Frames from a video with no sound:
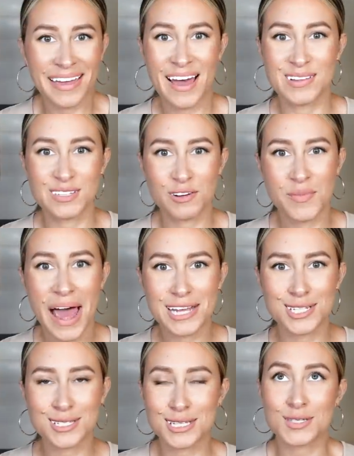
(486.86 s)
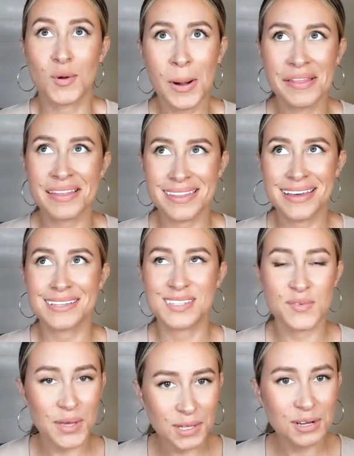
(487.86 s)
gowns for pageants. It's one of the things
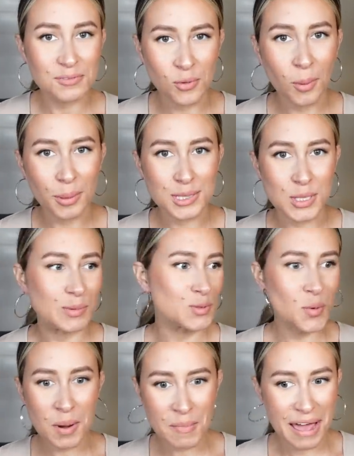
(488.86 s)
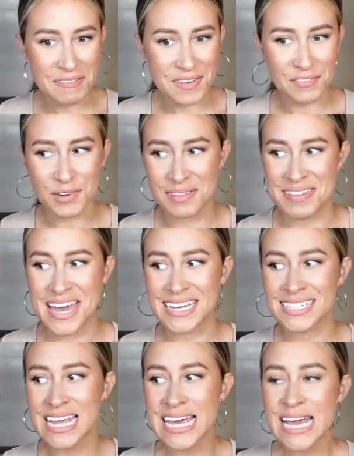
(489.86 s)
that we look forward to. It's one of my favorite things.